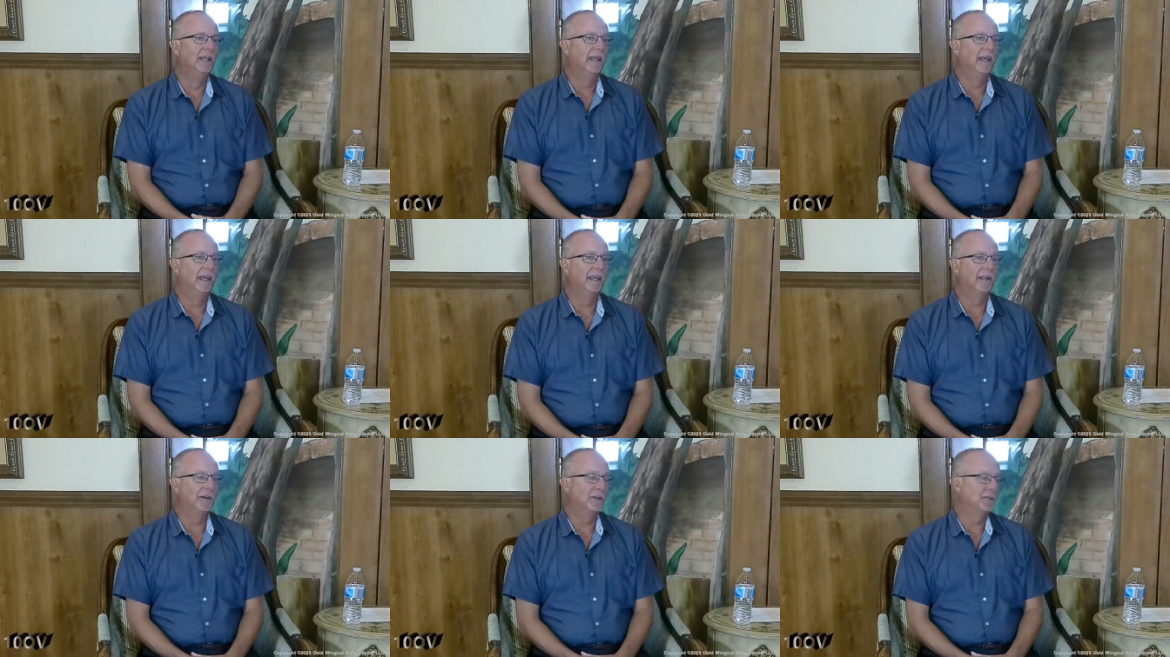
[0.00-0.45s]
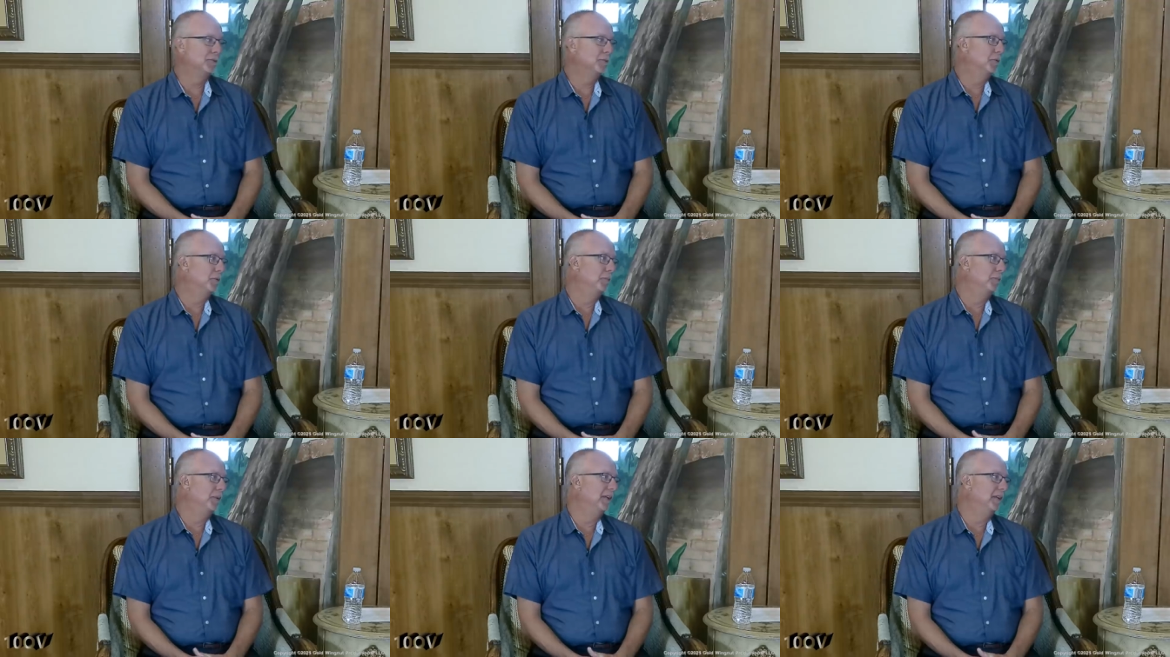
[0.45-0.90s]
and also
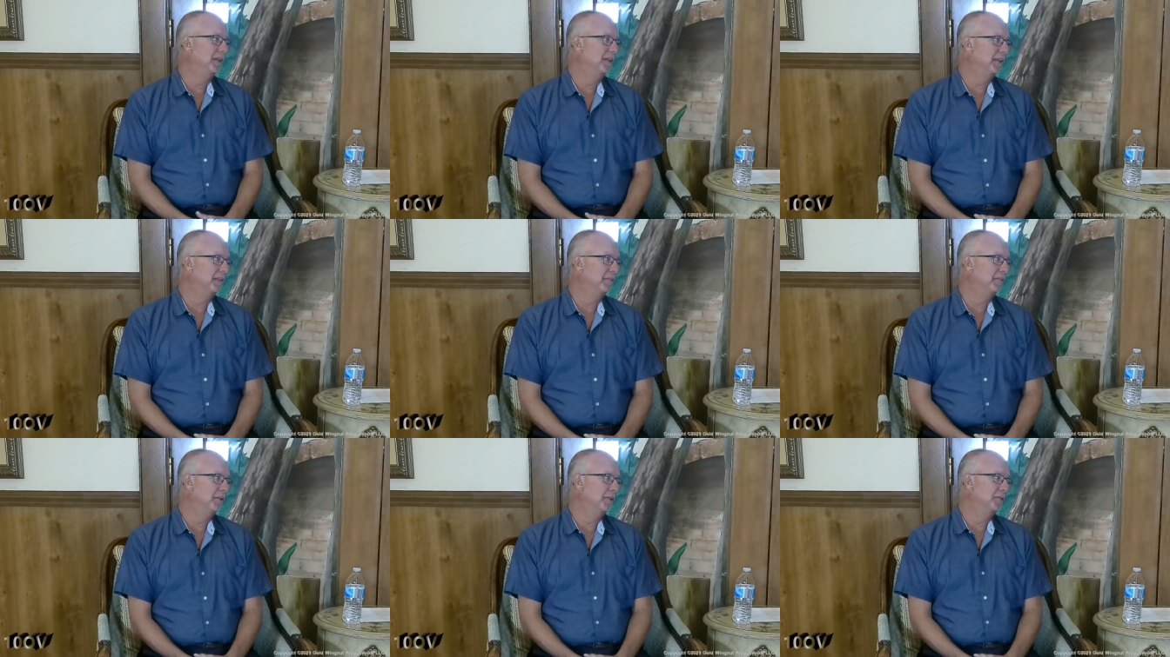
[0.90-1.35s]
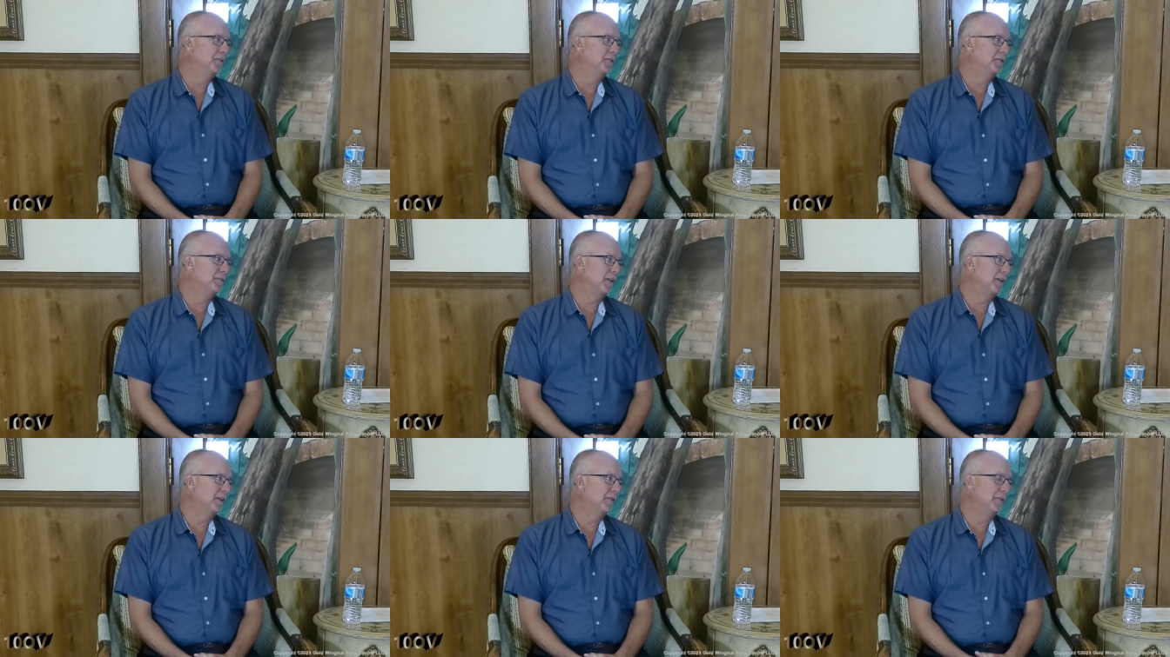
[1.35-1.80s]
will be in the
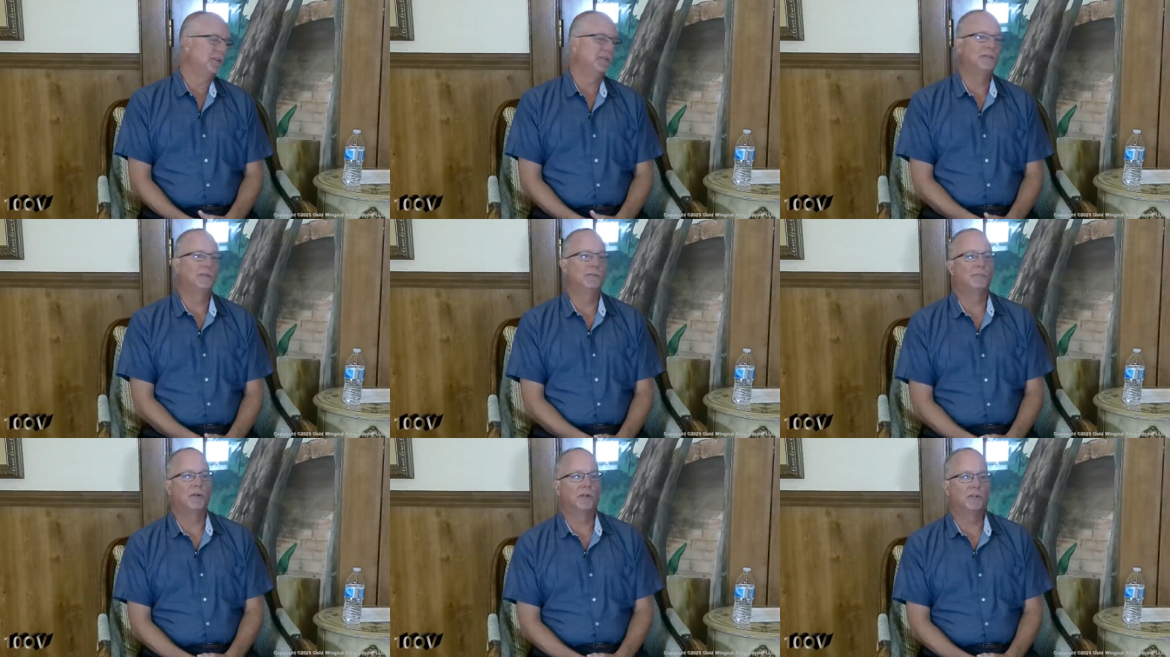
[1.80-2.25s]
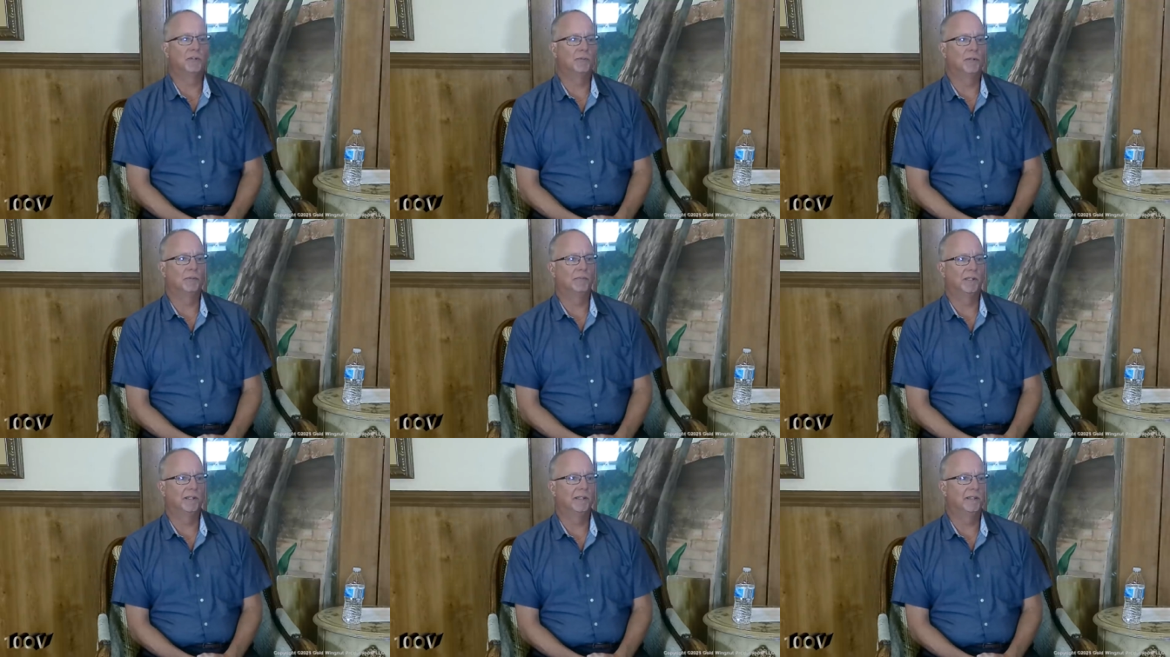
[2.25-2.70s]
Villages Recreation and Parks
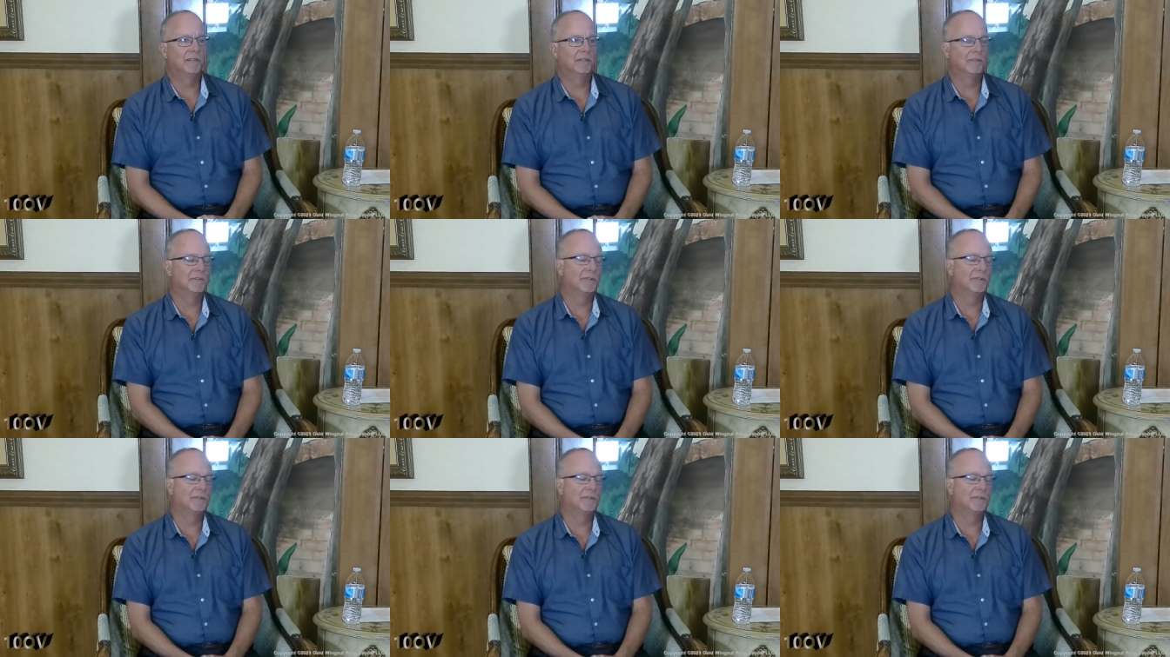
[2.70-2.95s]
publication.